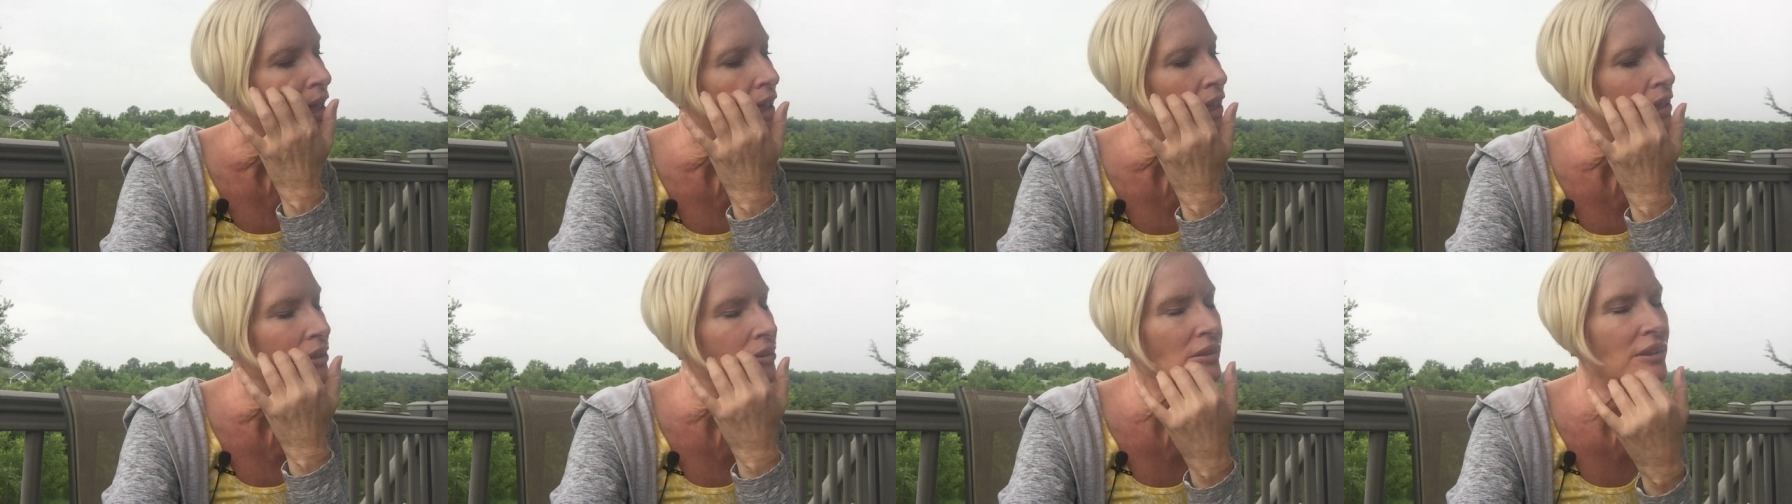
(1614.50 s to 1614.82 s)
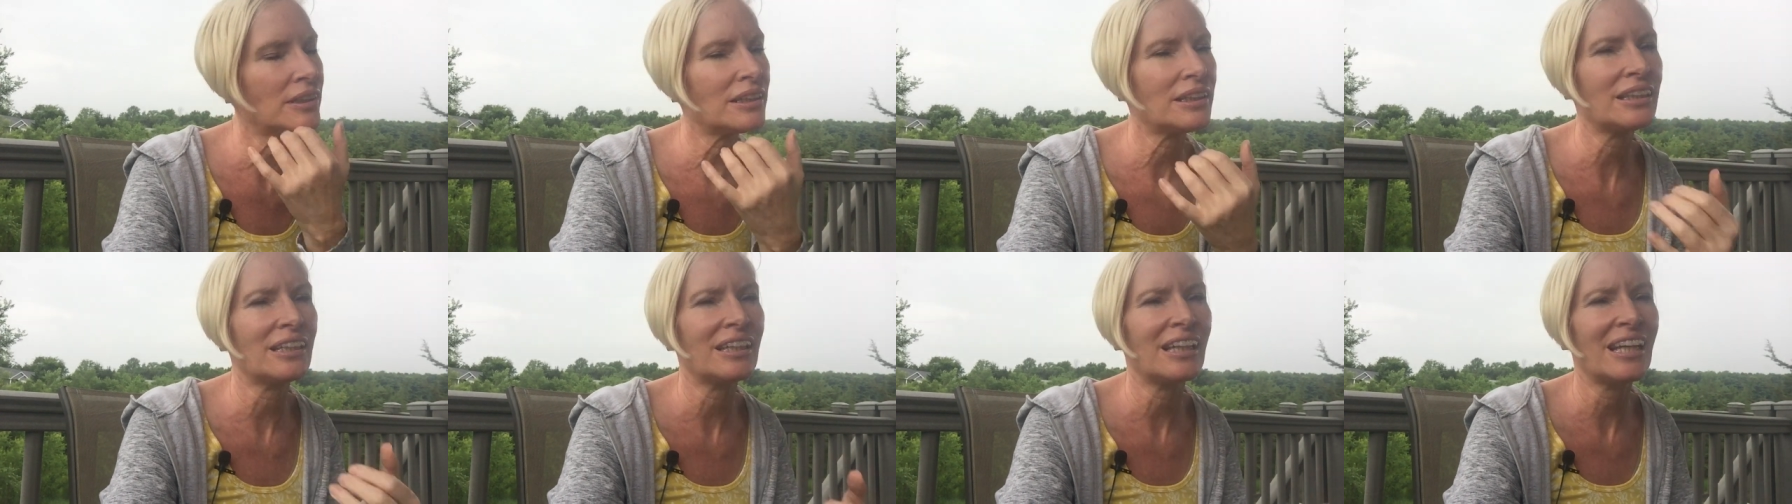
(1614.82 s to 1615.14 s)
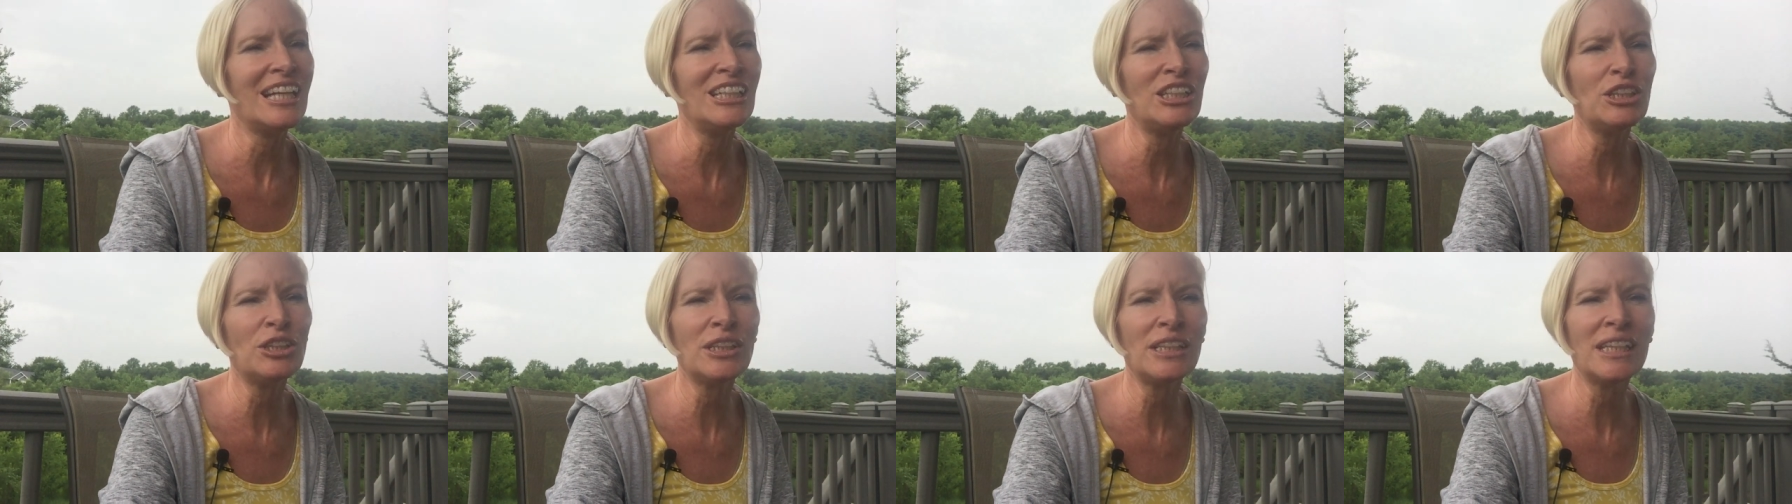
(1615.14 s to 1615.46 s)
Interesting.
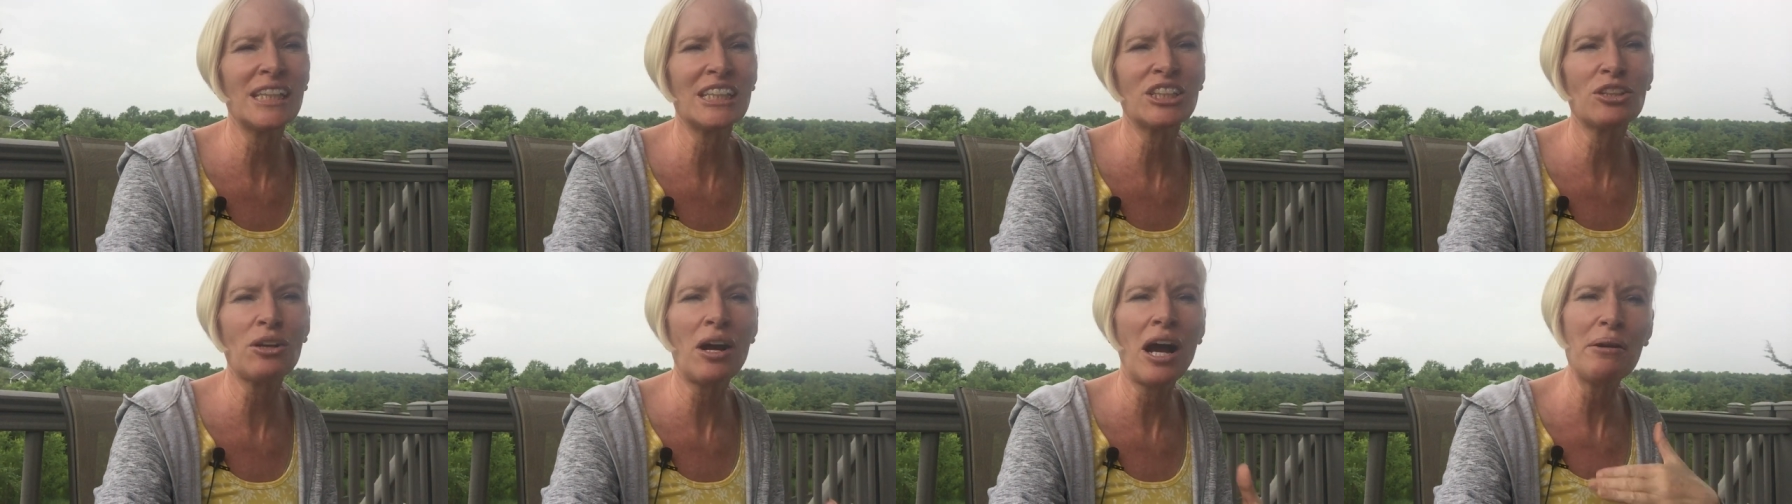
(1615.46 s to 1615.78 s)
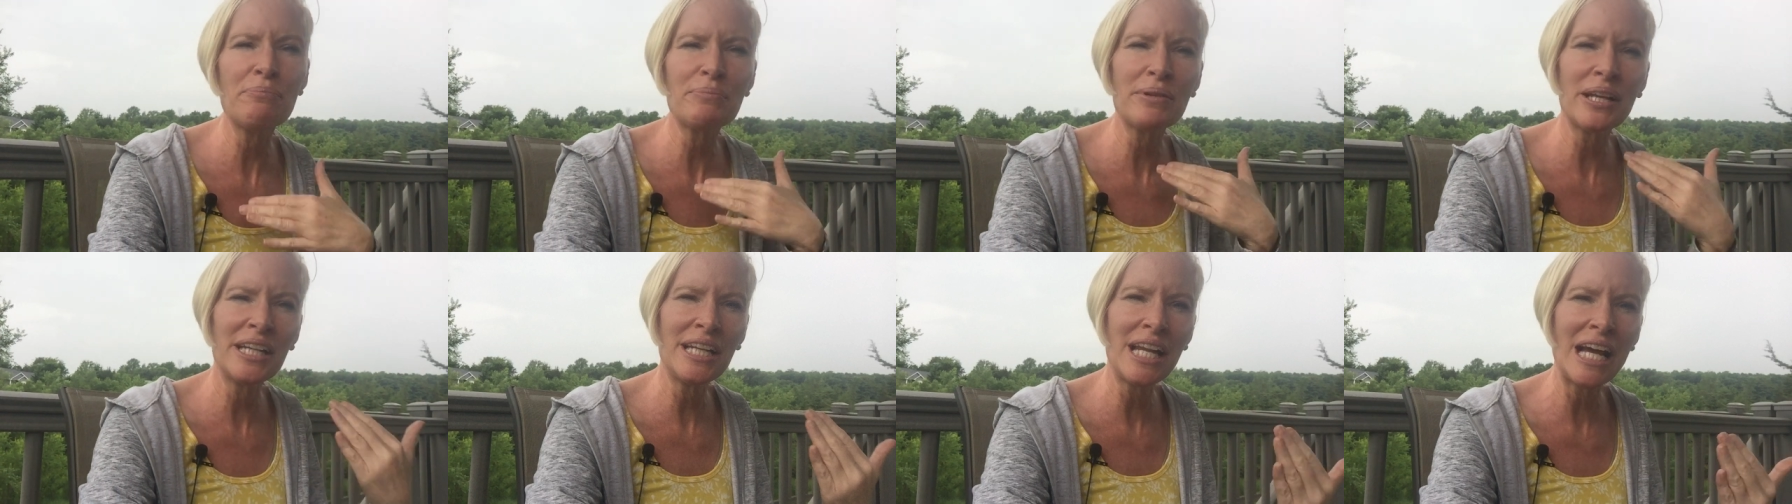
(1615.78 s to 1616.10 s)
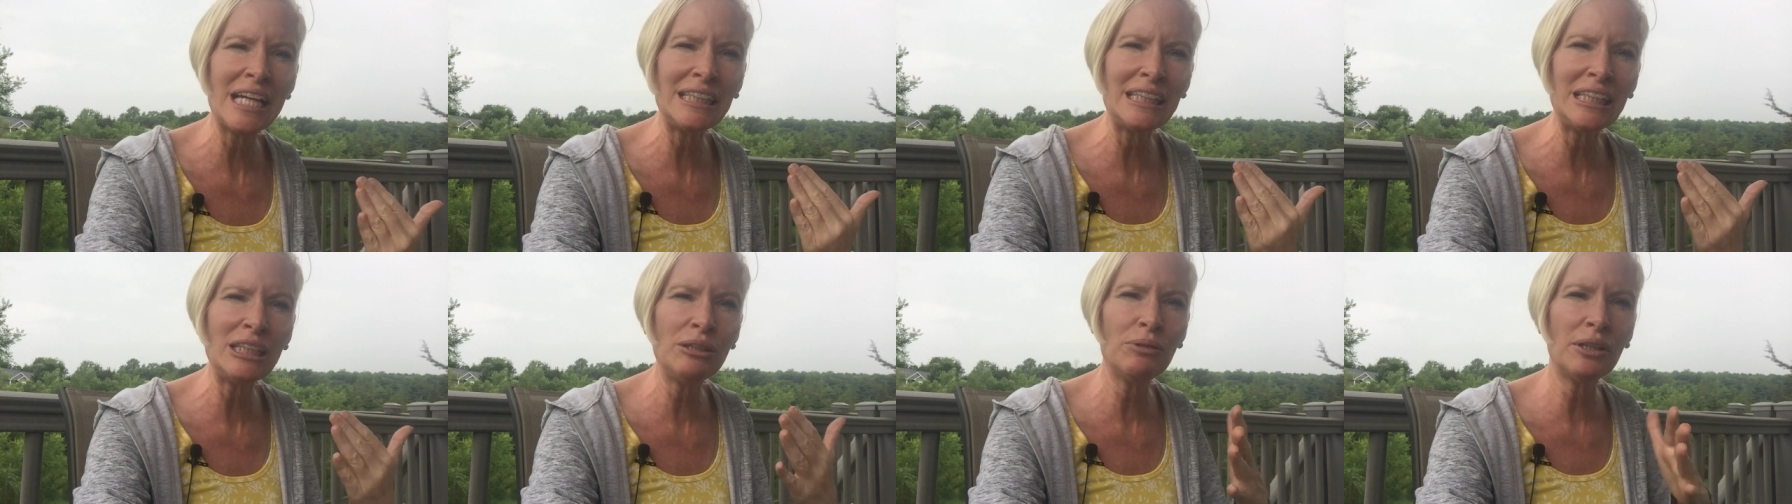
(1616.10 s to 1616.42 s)
Interesting. So I'm
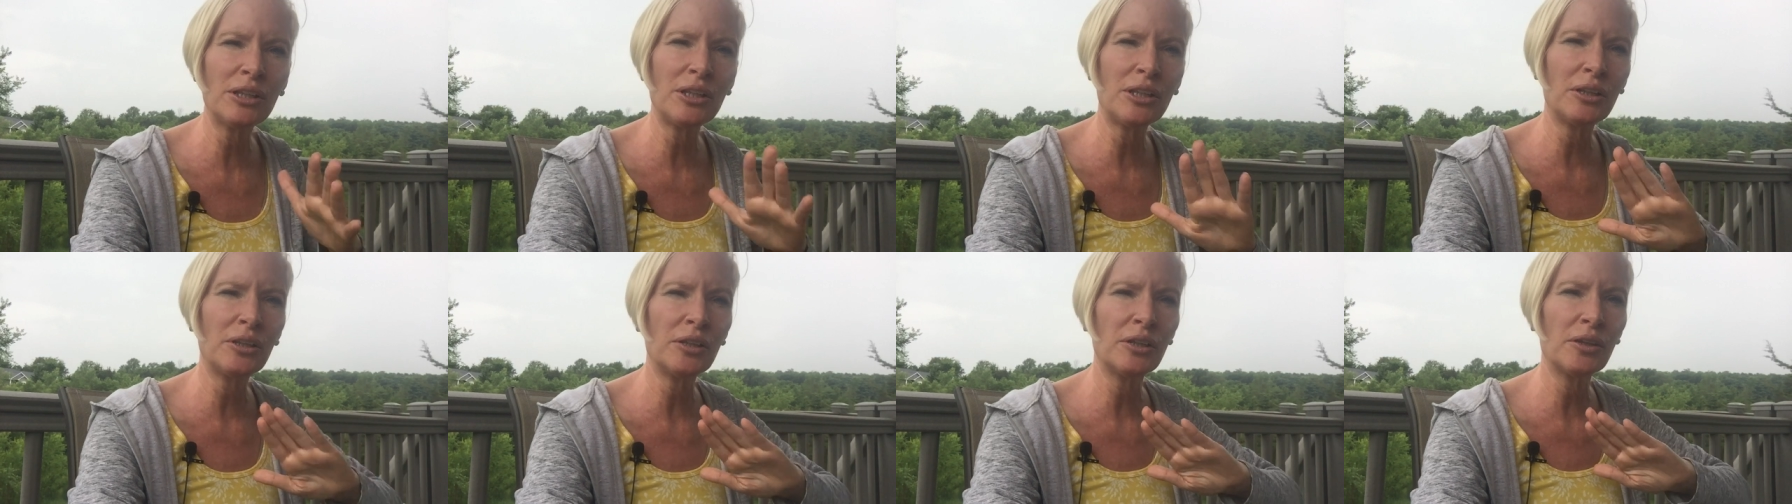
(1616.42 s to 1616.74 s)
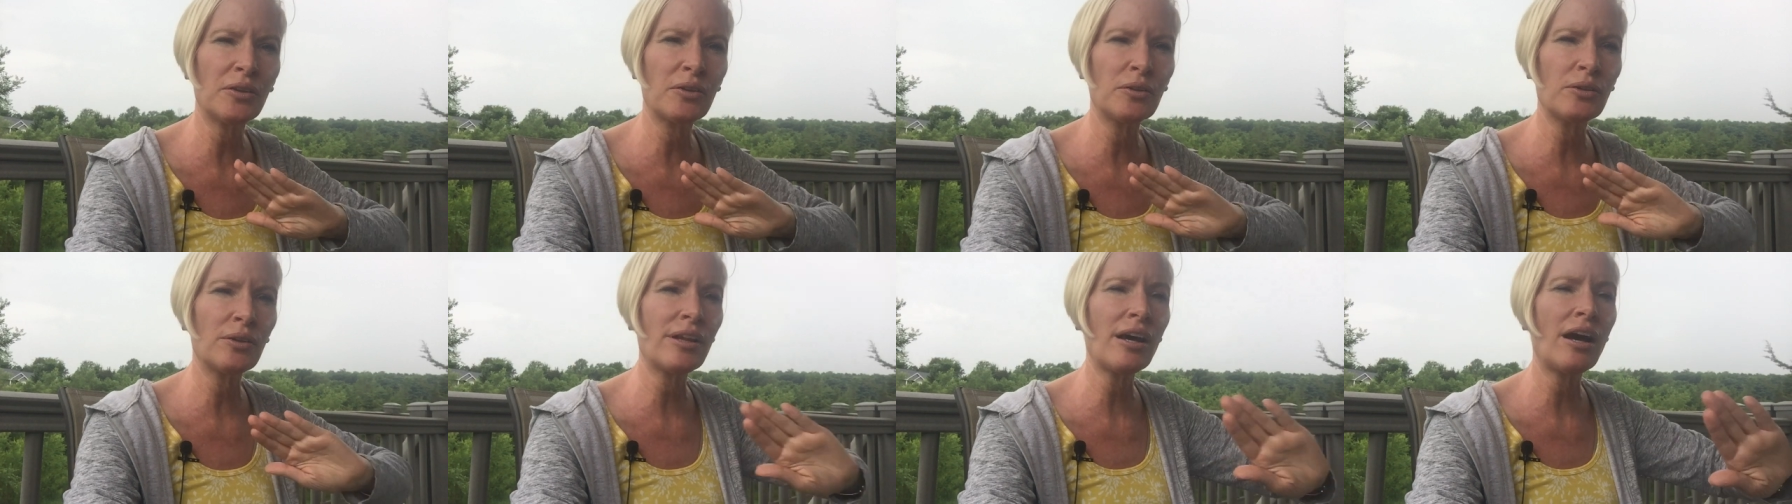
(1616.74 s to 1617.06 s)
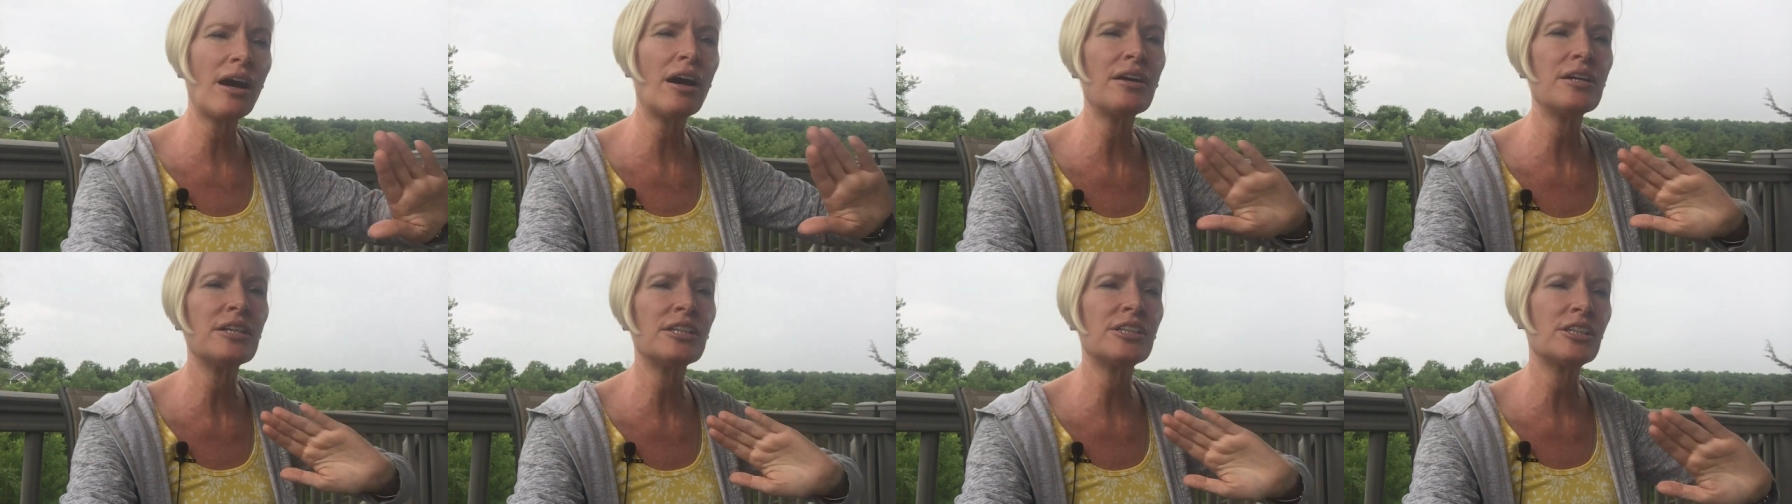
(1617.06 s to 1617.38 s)
connecting with her through the
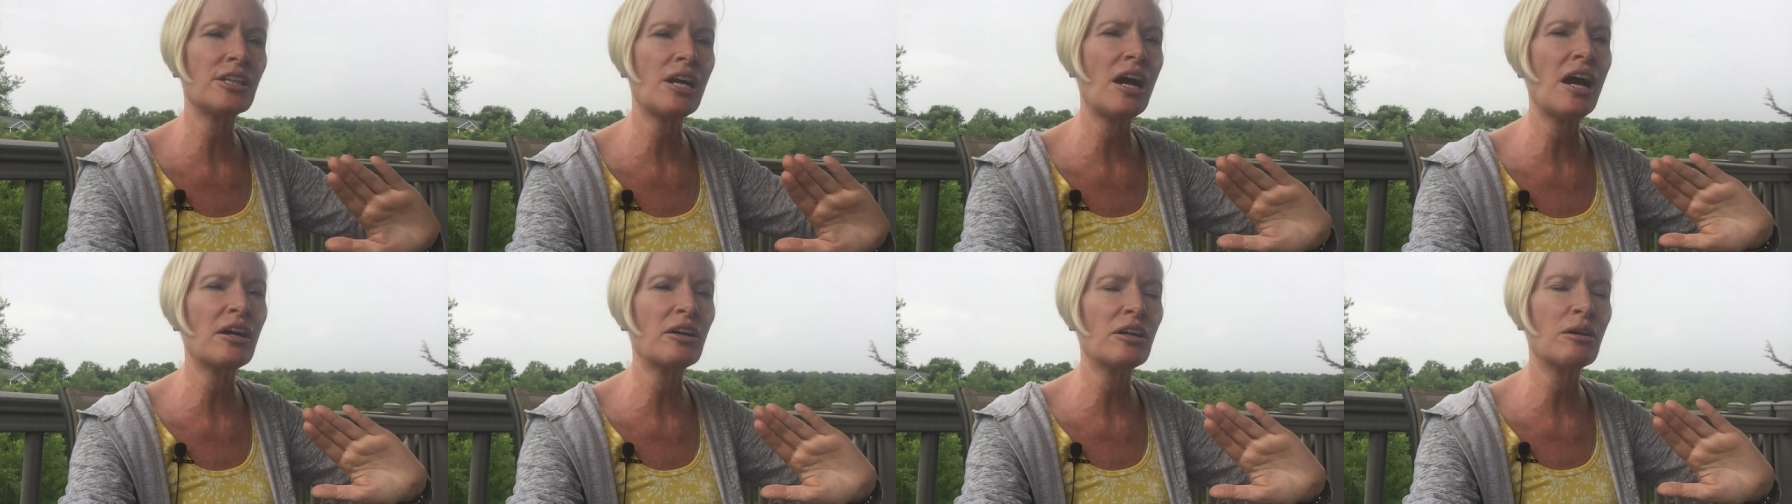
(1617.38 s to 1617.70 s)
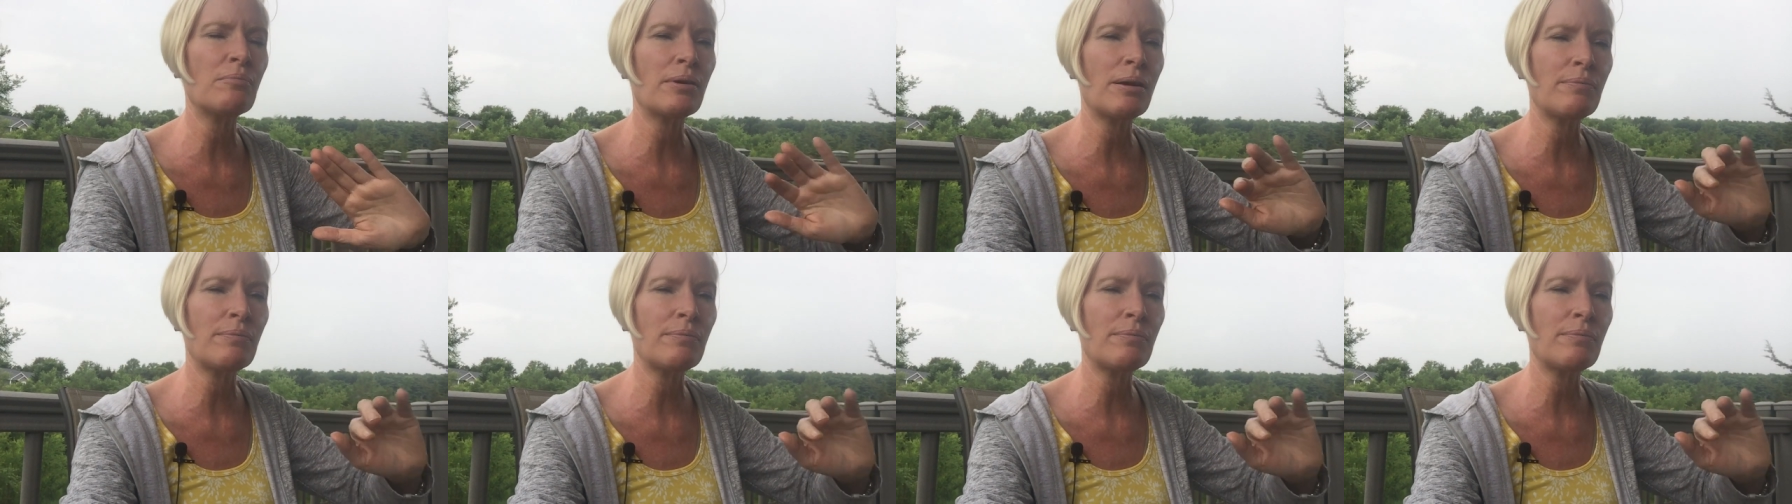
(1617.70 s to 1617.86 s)
heart chakra,